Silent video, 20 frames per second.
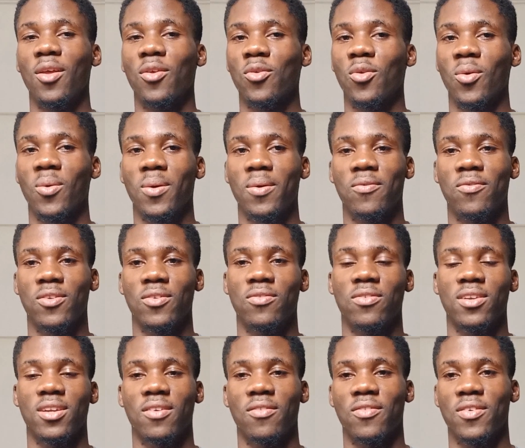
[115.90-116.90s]
saw Webflow for
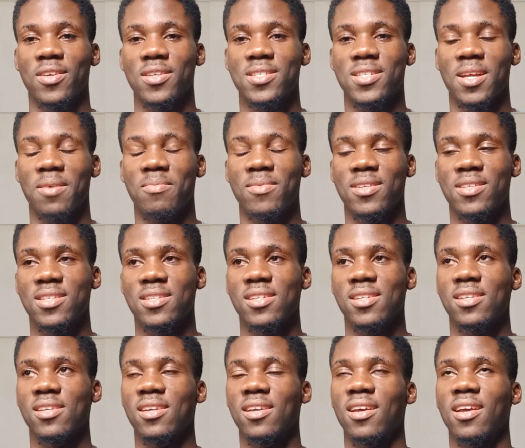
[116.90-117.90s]
the first time,
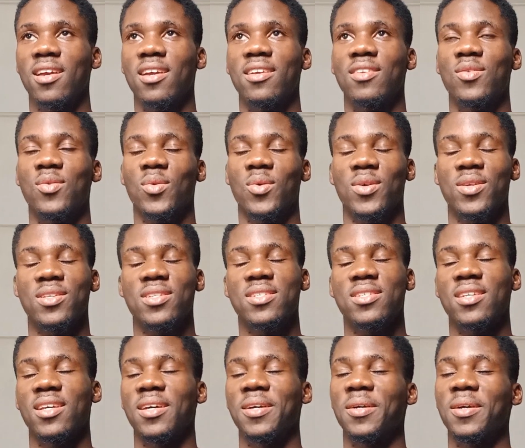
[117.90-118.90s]
it was
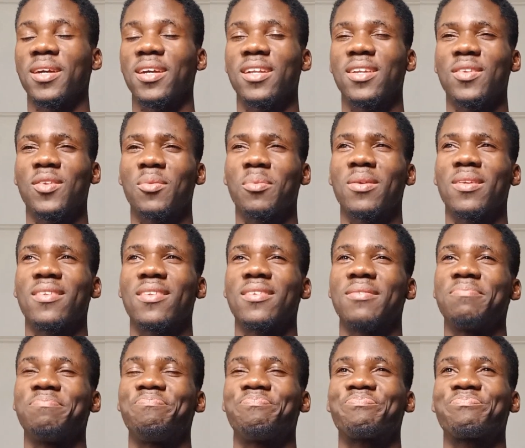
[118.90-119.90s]
a little bit
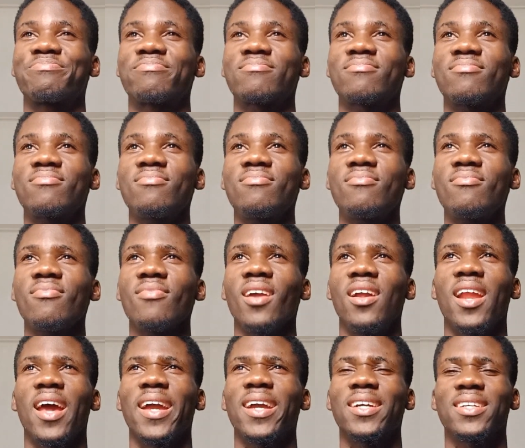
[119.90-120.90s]

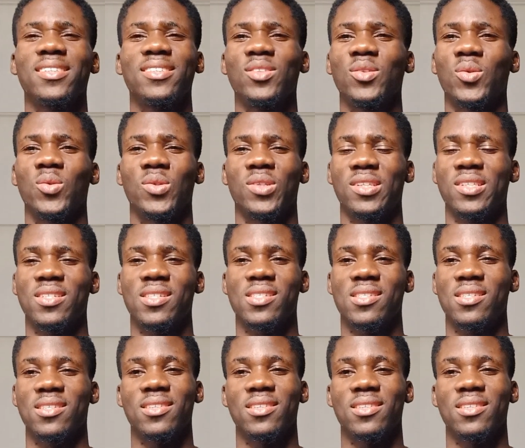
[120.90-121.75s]
like, no, this